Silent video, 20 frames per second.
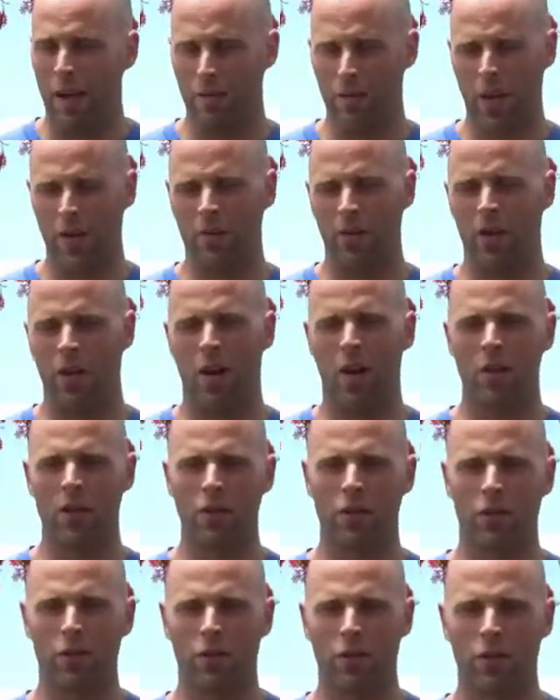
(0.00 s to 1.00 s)
after having
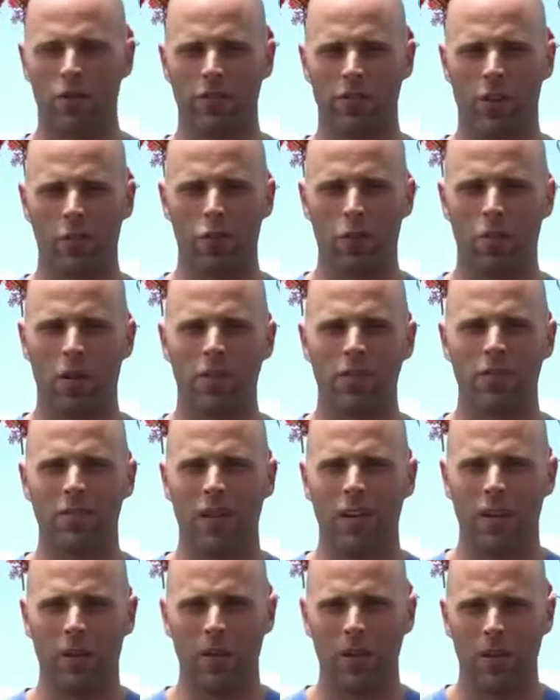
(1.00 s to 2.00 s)
gone here for several
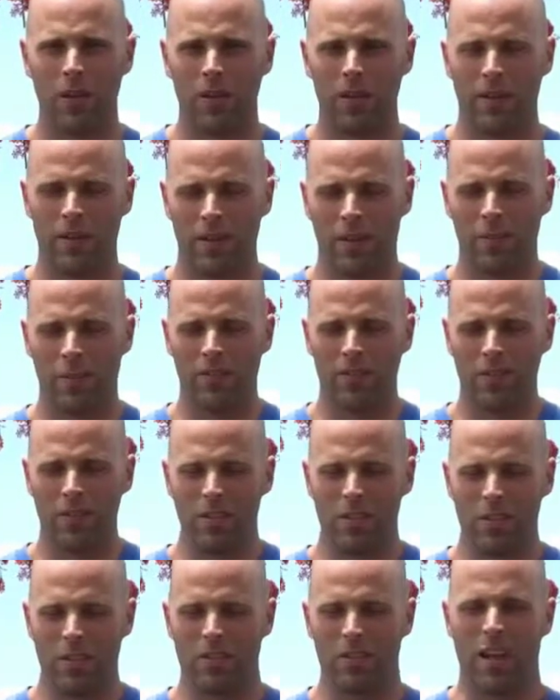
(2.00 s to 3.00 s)
months now, I
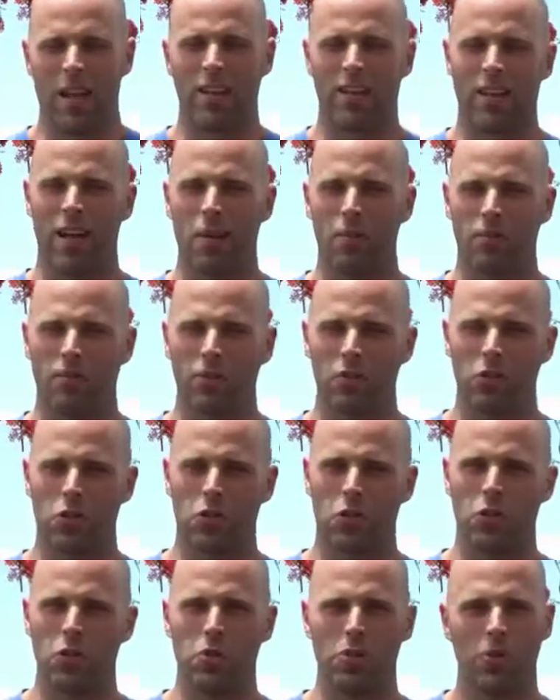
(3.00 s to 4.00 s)
see that the exact opposite
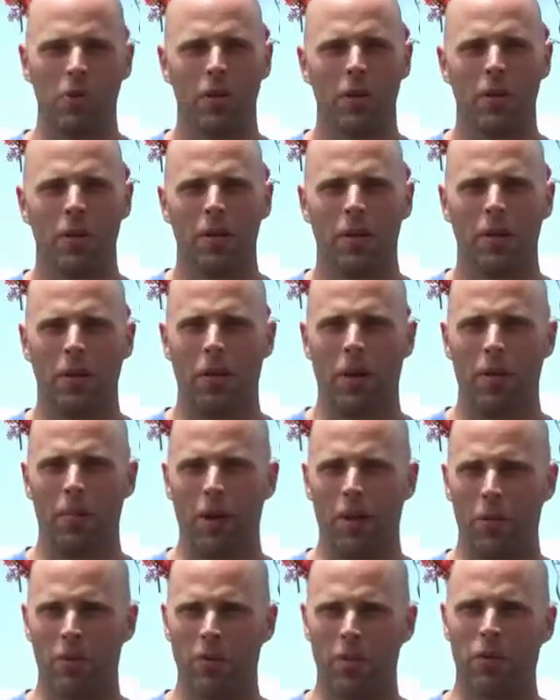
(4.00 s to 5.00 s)
is true.
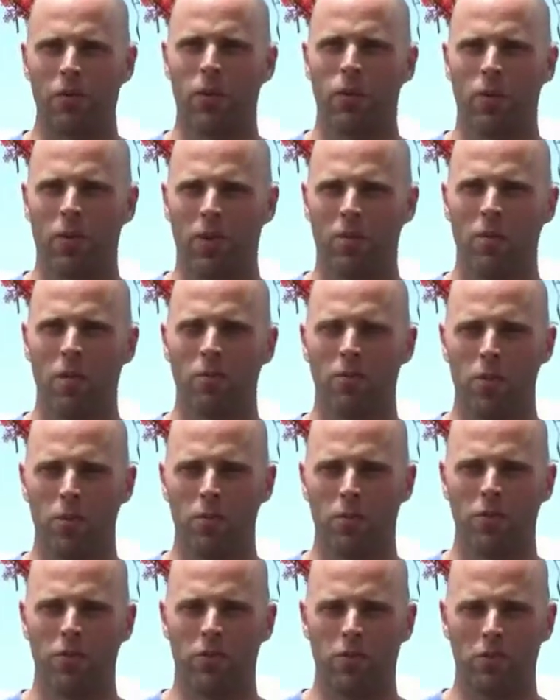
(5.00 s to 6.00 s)
I would definitely recommend
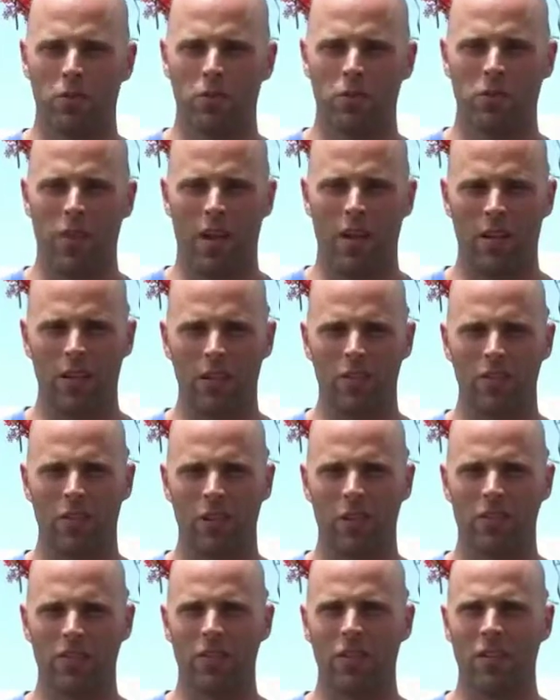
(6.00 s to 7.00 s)
people to at
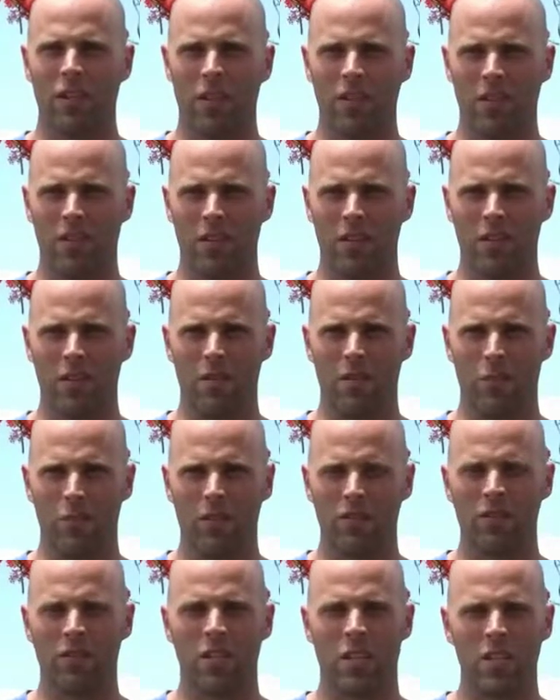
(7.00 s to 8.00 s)
least listen, and
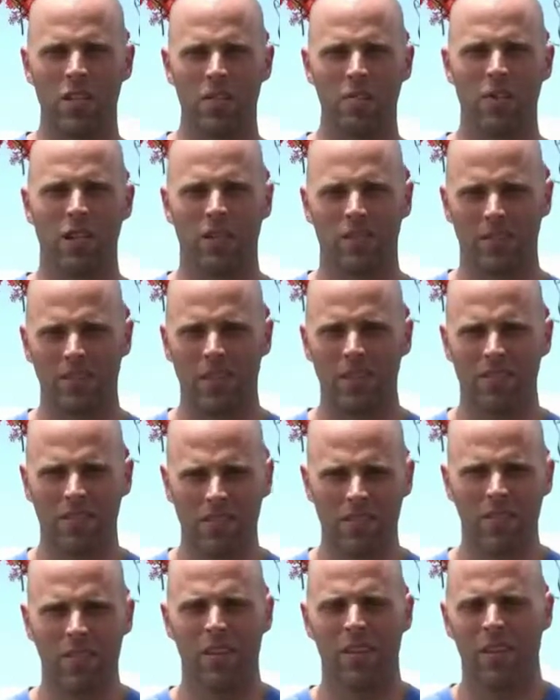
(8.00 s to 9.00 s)
the presentation makes
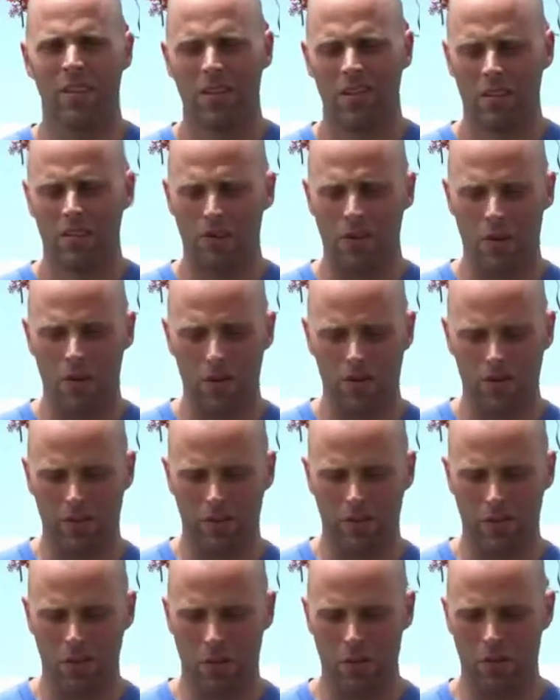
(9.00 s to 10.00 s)
sense as far
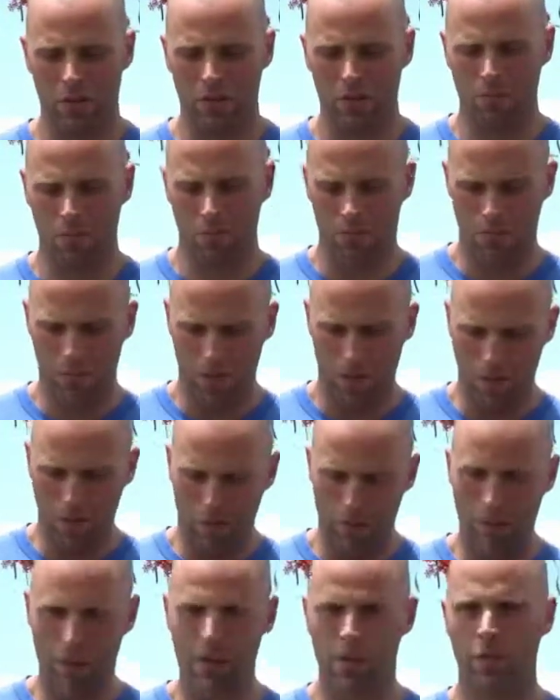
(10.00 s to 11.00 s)
as the
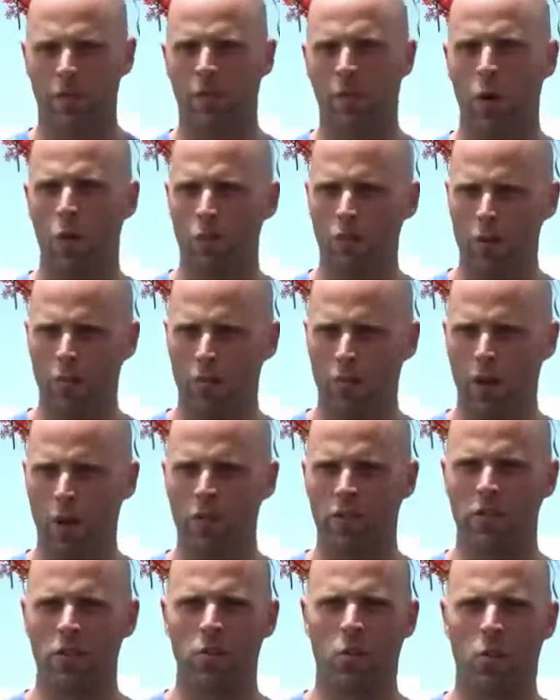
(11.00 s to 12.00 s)
information flow from your
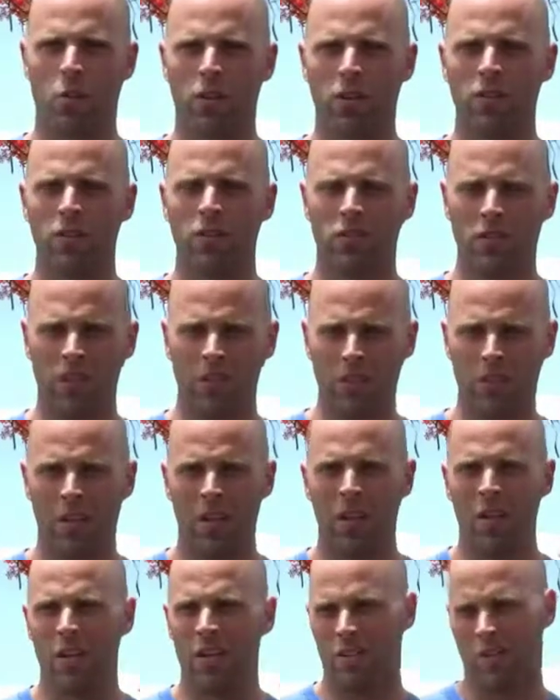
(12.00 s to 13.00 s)
brain to your organs,
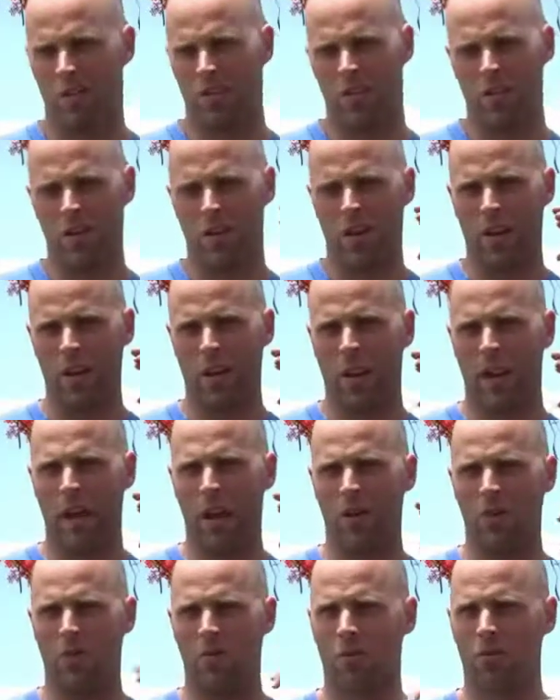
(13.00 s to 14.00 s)
and just and
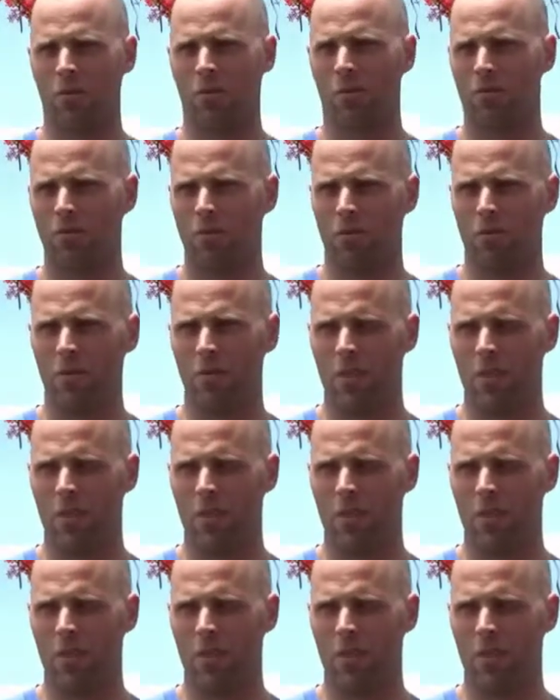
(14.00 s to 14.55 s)
how